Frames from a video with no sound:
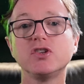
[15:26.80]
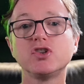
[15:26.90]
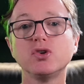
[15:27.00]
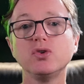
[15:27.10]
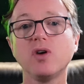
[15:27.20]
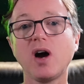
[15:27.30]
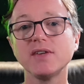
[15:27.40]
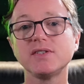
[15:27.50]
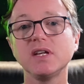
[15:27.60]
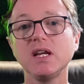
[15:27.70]

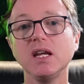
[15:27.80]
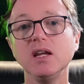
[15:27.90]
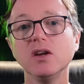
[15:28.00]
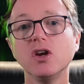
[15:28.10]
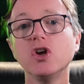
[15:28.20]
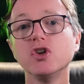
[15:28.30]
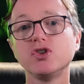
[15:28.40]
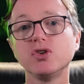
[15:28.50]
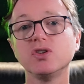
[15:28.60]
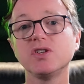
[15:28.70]
2IC
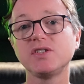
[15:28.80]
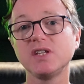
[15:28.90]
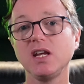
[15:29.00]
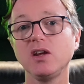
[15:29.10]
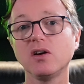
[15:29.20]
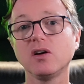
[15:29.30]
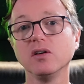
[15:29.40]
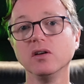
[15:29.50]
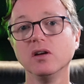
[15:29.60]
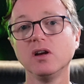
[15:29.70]
to the
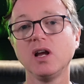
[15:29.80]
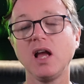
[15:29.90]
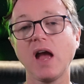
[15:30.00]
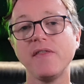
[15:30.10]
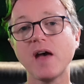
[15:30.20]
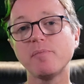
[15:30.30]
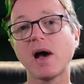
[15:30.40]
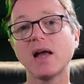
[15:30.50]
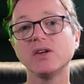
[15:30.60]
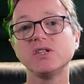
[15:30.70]
CEO. And that
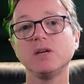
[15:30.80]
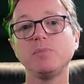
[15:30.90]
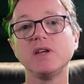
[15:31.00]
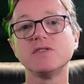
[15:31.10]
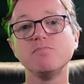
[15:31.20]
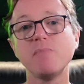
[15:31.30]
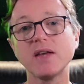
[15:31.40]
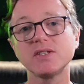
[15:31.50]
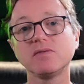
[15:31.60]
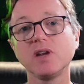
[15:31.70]
partnership is
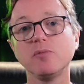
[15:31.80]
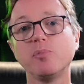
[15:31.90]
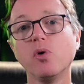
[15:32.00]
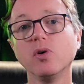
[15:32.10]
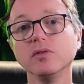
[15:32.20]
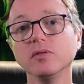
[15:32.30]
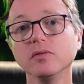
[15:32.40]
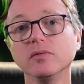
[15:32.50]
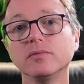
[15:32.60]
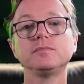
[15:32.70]
massively important.
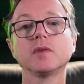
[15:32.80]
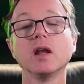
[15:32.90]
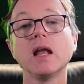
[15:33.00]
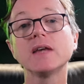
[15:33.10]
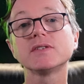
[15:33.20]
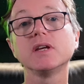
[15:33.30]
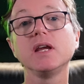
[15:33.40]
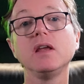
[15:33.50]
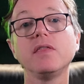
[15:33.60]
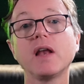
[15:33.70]

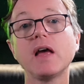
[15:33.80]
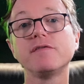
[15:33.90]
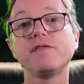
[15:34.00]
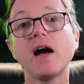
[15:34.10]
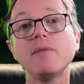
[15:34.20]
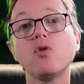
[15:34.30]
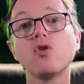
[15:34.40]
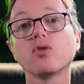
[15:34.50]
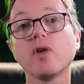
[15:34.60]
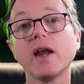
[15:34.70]
Lastly, they'll have far more
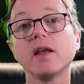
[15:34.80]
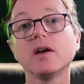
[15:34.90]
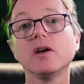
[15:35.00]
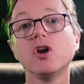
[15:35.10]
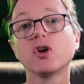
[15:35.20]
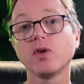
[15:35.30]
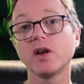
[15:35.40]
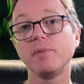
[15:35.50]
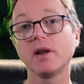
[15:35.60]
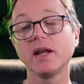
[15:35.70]
greater
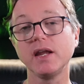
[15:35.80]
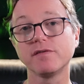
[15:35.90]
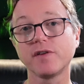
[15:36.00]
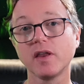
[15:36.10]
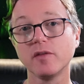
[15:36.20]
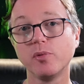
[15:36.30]
credibility in front of the